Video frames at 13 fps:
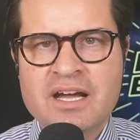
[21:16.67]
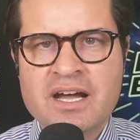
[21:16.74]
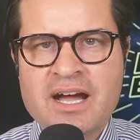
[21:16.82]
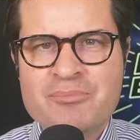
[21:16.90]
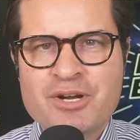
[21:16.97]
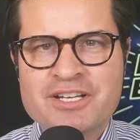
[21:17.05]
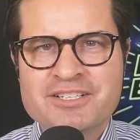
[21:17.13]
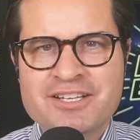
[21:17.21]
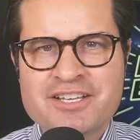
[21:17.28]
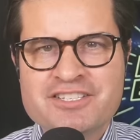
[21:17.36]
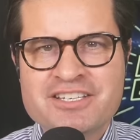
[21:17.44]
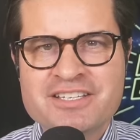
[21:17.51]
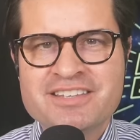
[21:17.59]
I'm Ron
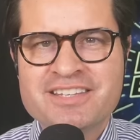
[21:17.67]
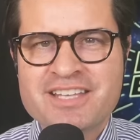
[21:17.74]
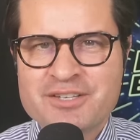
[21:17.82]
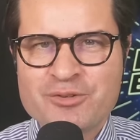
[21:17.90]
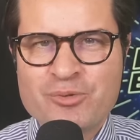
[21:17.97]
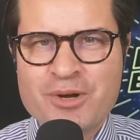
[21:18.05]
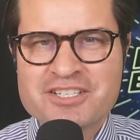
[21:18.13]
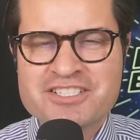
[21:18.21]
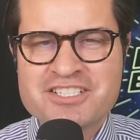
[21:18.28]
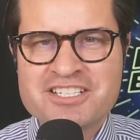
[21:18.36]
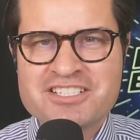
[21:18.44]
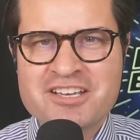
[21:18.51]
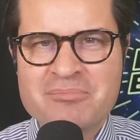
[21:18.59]
DeLegge. Thanks for watching
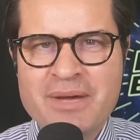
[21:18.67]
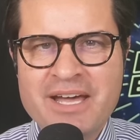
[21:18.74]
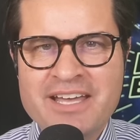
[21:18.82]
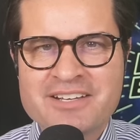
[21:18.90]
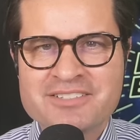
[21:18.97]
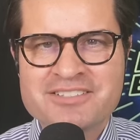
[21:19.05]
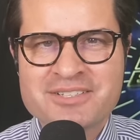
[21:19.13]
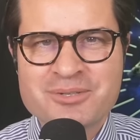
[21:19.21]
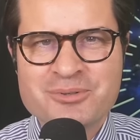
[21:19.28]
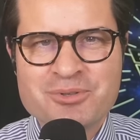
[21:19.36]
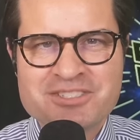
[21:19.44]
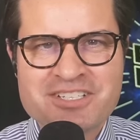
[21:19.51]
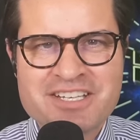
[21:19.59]
ETF Battles.
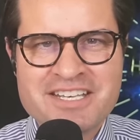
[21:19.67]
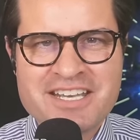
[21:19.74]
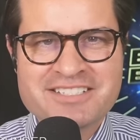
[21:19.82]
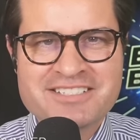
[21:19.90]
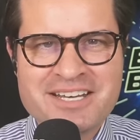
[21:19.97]
We'll see you next